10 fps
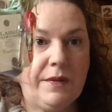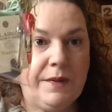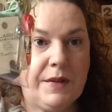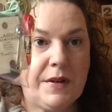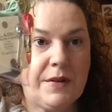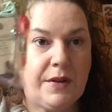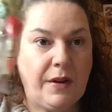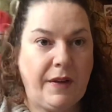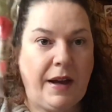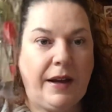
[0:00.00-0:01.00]
to start
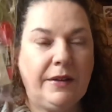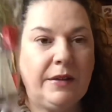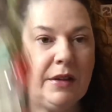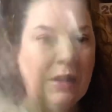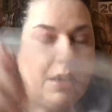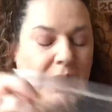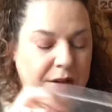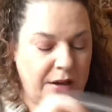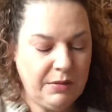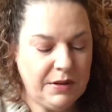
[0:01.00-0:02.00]
that. And I
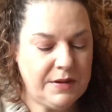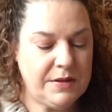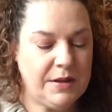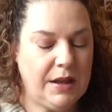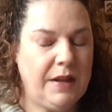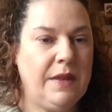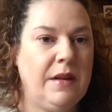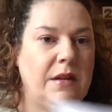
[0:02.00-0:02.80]
know it doesn't in the